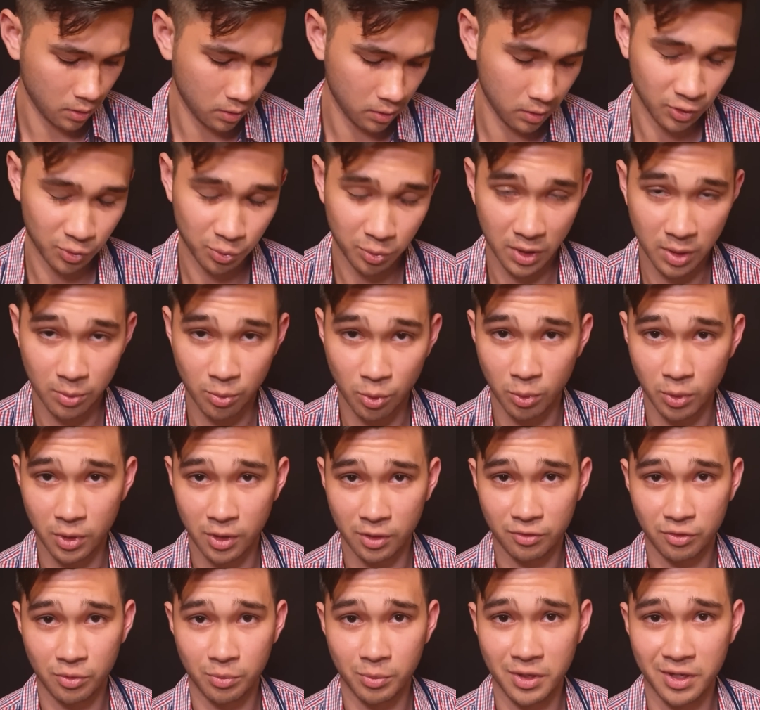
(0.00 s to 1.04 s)
Less
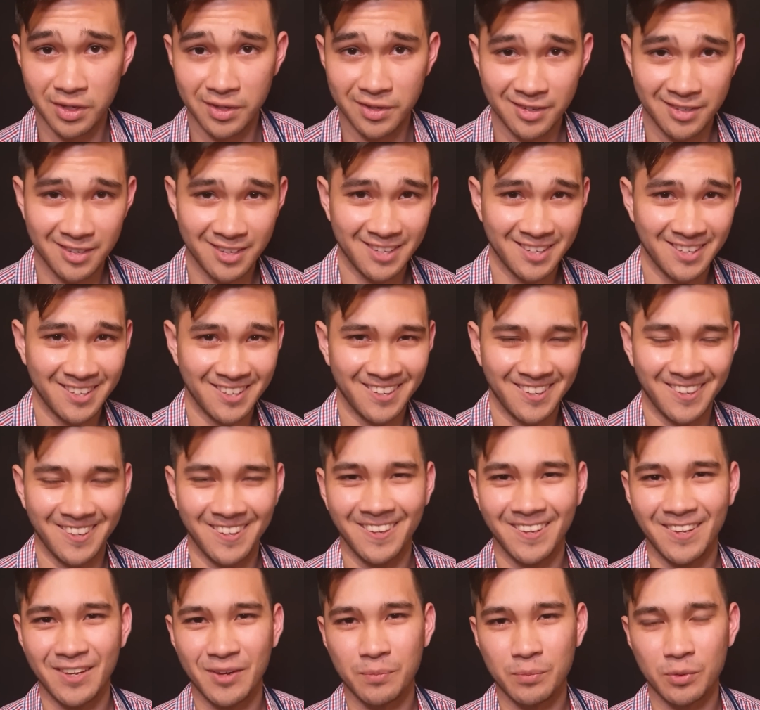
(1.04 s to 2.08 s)
paperwork for me,
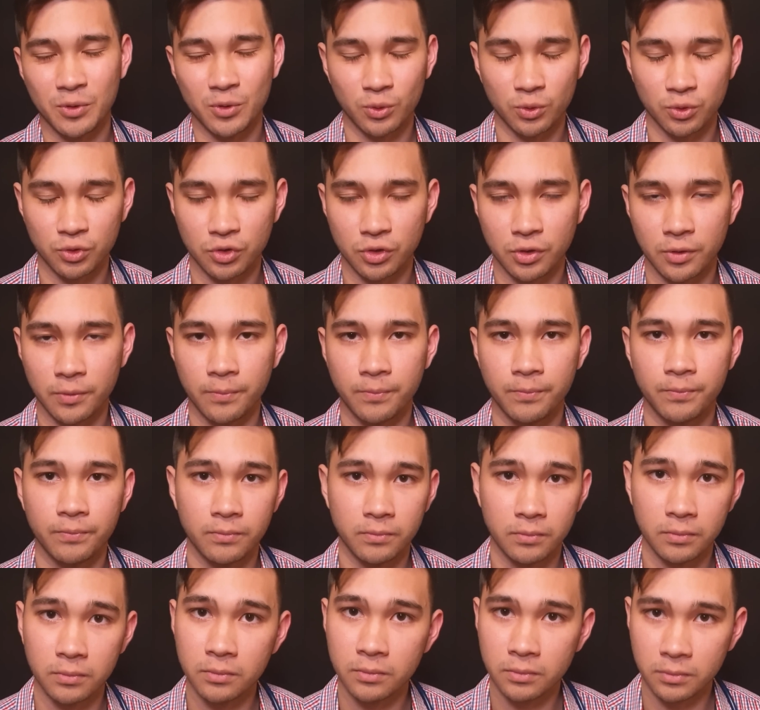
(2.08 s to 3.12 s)
but also
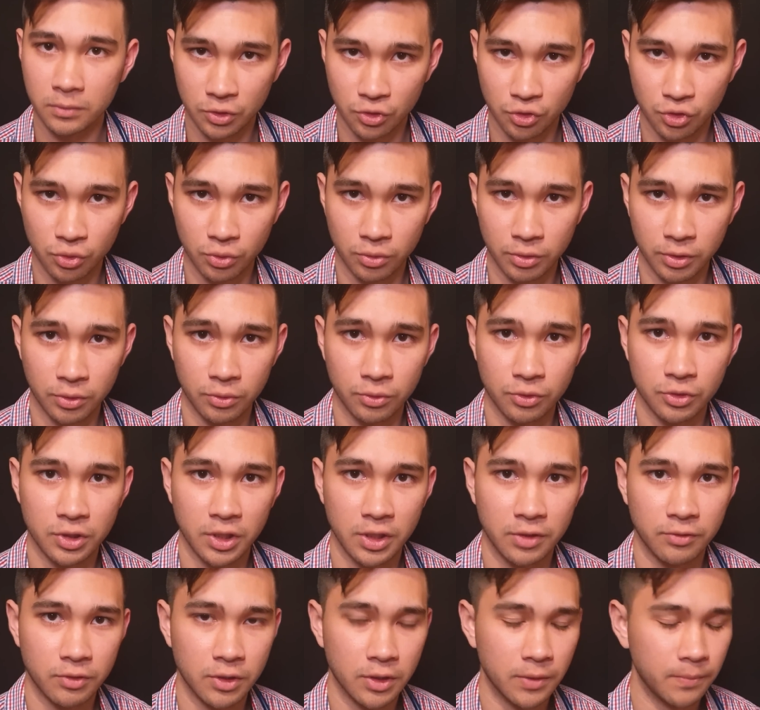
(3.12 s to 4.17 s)
ensuring your
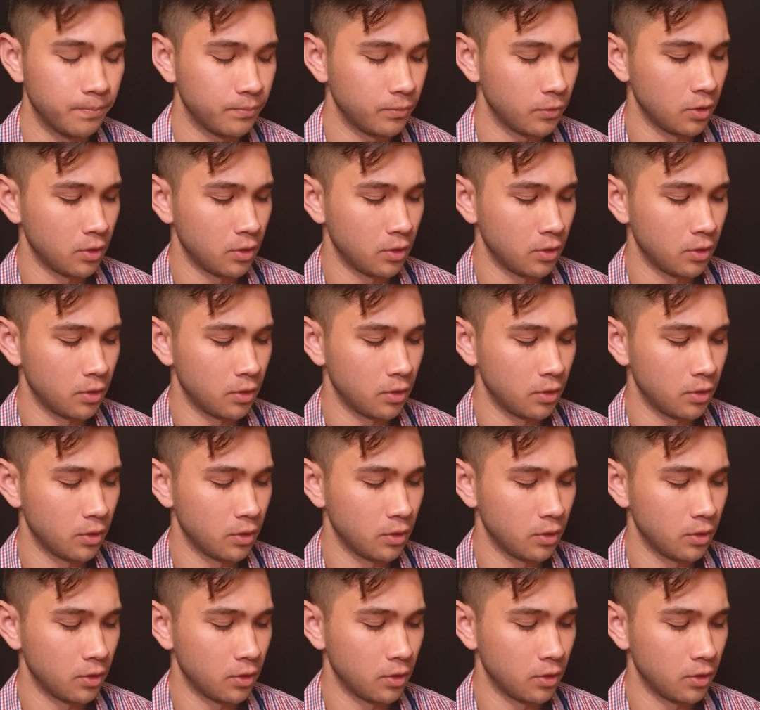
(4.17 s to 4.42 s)
safety.